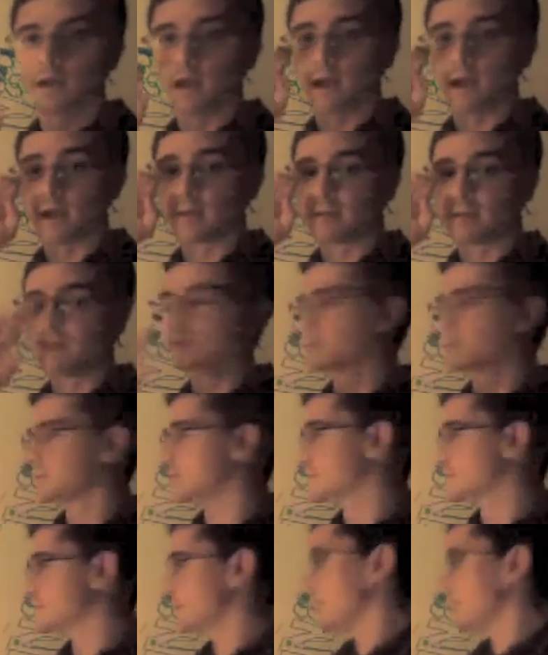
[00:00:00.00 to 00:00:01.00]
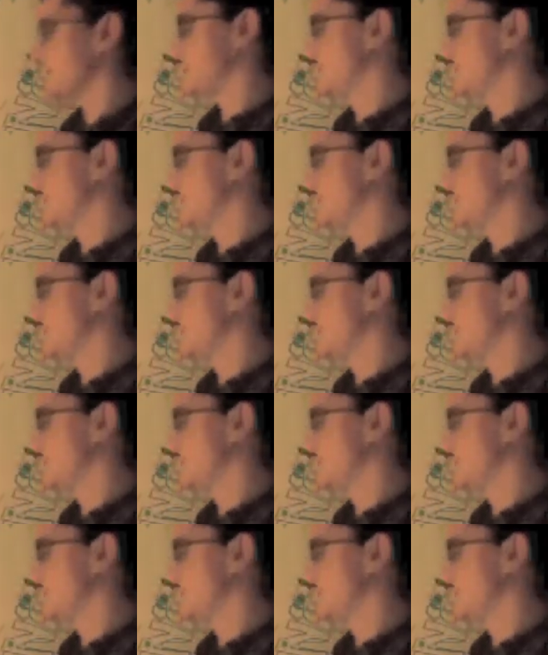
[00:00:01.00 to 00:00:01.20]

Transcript: Uh, these these are actually